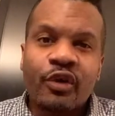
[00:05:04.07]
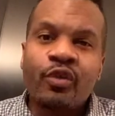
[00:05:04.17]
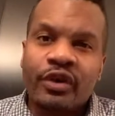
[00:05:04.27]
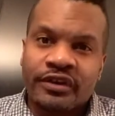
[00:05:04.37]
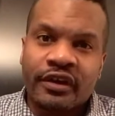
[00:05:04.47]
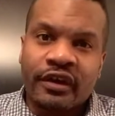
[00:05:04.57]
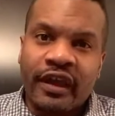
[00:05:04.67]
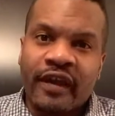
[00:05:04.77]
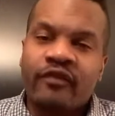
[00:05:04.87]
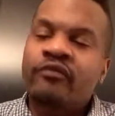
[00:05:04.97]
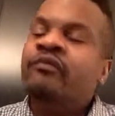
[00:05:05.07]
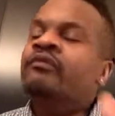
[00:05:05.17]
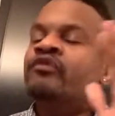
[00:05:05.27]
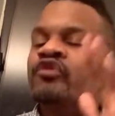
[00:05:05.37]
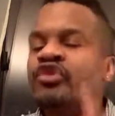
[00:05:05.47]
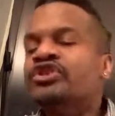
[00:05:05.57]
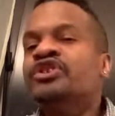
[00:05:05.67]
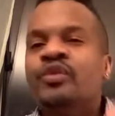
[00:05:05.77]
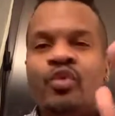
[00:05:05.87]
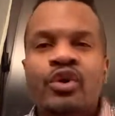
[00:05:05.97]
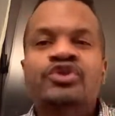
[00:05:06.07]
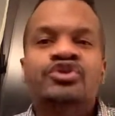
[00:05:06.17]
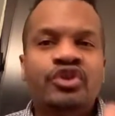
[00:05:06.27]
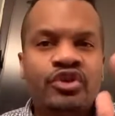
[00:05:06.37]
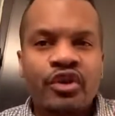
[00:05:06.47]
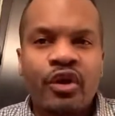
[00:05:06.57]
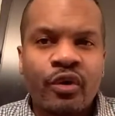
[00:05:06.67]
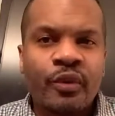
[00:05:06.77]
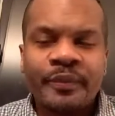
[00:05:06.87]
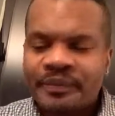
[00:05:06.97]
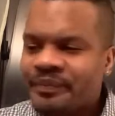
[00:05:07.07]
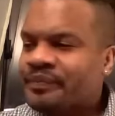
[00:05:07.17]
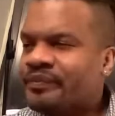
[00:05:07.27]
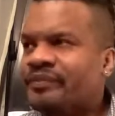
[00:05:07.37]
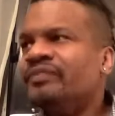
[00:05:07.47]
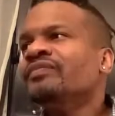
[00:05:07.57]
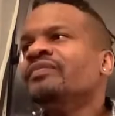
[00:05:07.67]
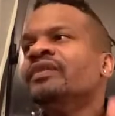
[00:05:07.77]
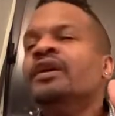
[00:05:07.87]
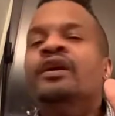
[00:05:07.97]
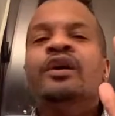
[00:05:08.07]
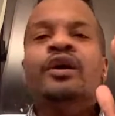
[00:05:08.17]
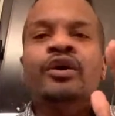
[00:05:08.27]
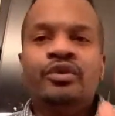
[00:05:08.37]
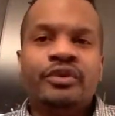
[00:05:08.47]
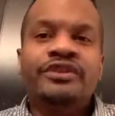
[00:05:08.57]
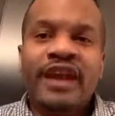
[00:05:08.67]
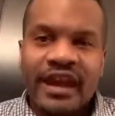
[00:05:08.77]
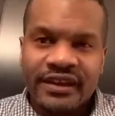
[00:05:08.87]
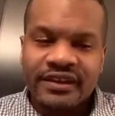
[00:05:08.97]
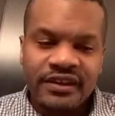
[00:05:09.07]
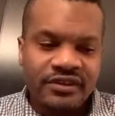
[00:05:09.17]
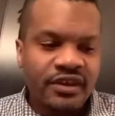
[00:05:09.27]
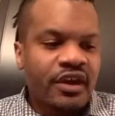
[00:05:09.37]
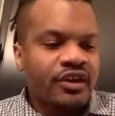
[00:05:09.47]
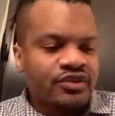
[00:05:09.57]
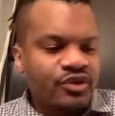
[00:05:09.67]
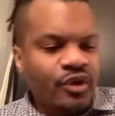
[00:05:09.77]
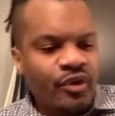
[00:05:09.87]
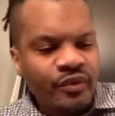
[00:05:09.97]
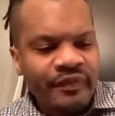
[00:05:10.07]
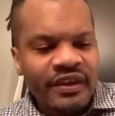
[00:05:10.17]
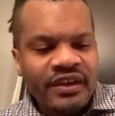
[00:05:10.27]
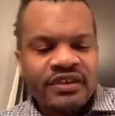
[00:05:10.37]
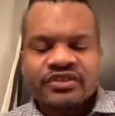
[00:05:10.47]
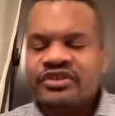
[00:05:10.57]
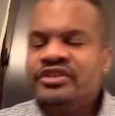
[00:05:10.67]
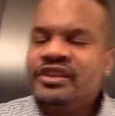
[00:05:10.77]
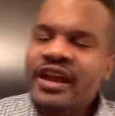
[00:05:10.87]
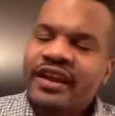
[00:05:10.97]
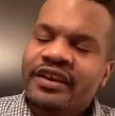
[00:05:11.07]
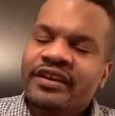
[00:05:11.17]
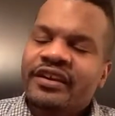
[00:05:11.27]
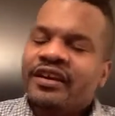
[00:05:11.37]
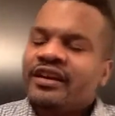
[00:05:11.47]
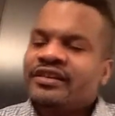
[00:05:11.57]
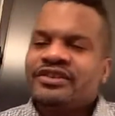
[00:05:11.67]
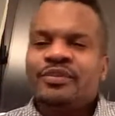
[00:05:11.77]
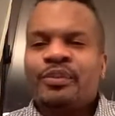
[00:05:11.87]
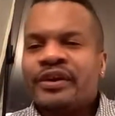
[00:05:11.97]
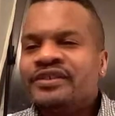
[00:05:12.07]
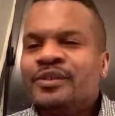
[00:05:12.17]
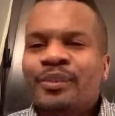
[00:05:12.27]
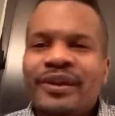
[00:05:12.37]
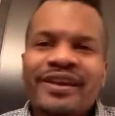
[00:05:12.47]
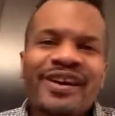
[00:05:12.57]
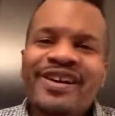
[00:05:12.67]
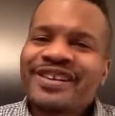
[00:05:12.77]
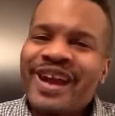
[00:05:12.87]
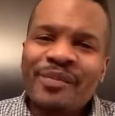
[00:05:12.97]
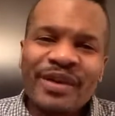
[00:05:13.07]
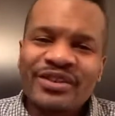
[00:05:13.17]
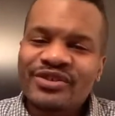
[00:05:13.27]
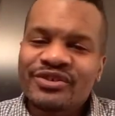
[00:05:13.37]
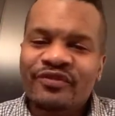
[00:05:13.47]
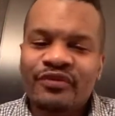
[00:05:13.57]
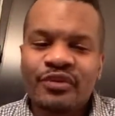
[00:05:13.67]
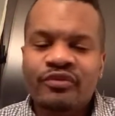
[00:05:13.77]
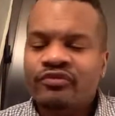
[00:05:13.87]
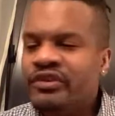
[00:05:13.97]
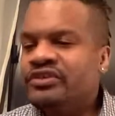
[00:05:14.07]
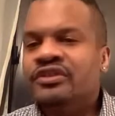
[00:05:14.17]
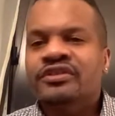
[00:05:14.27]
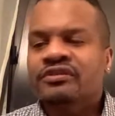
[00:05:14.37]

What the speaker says: want none of that. Richard wants to know who the daddy is. So she's like, she brings a plate, honey, I made you some food. Richard took,